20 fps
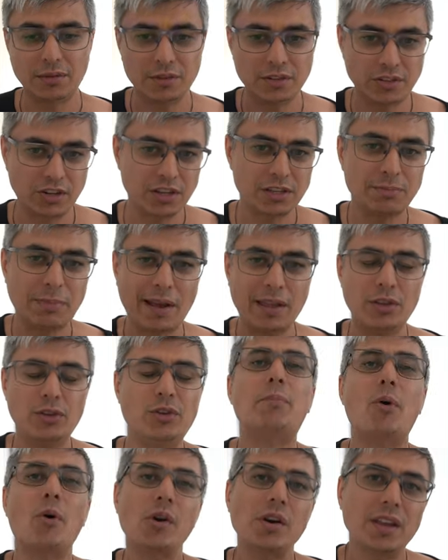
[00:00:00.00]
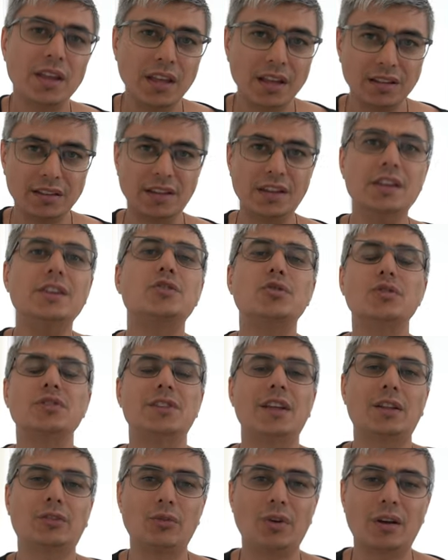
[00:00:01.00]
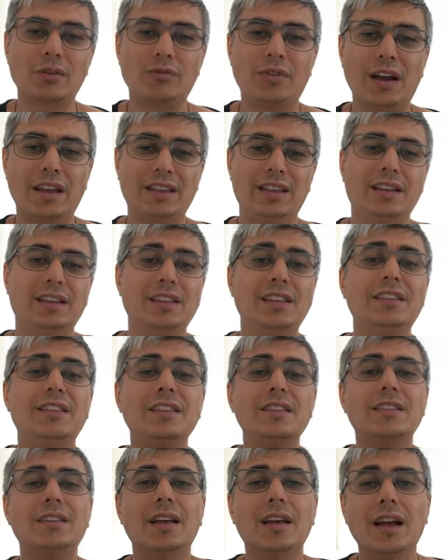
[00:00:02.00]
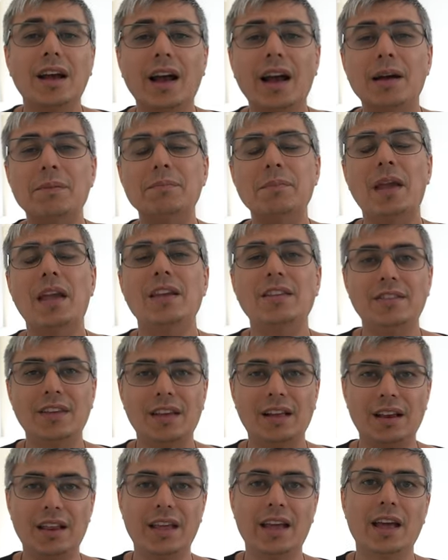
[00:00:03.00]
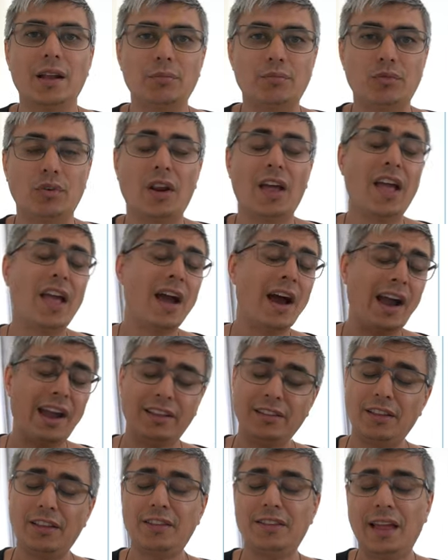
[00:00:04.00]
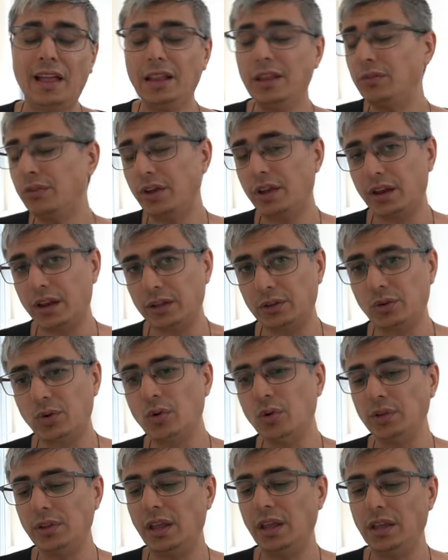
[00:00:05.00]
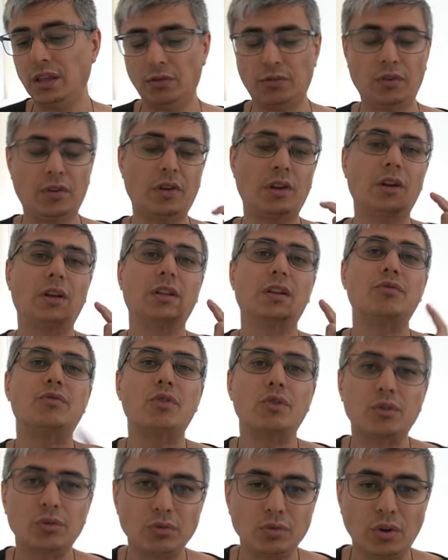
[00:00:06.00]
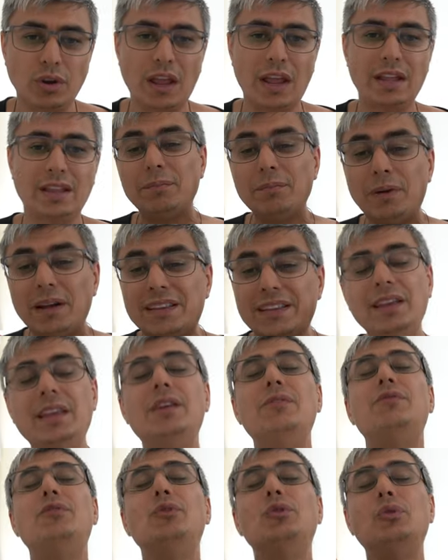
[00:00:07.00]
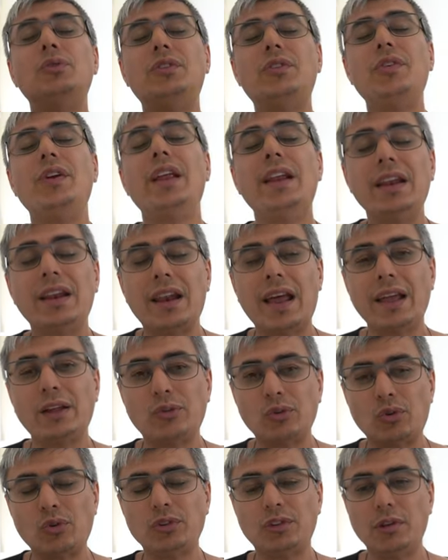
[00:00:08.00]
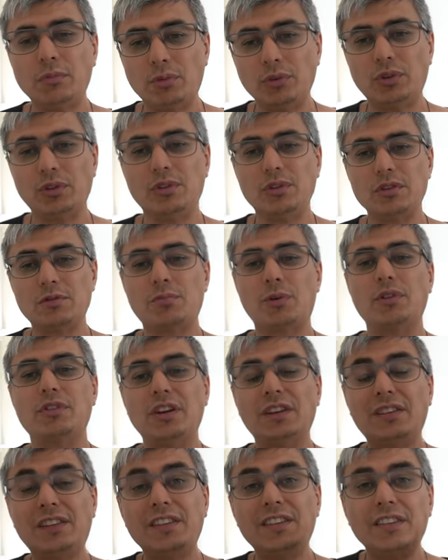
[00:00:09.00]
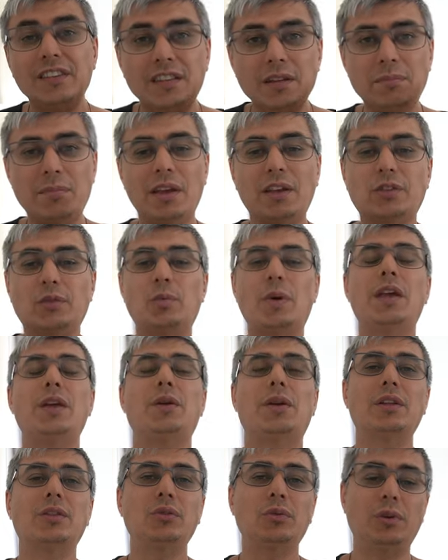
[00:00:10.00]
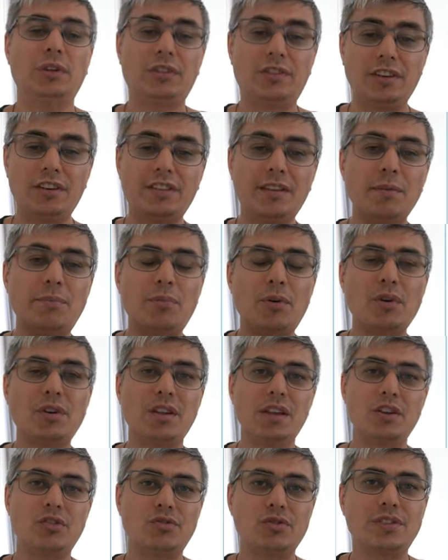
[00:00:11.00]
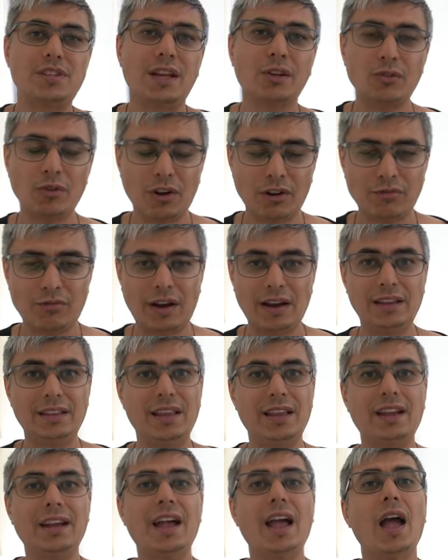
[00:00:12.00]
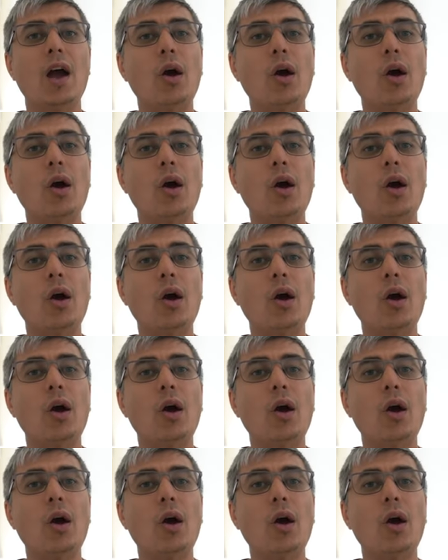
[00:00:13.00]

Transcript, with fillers: just by reporting the issues that you are finding. This is amazingly helpful. I understand if you cannot coding, if you cannot afford to donate, but if you'd really like to contribute to this project, this is the best way you can do it. Just report the issues that you are finding,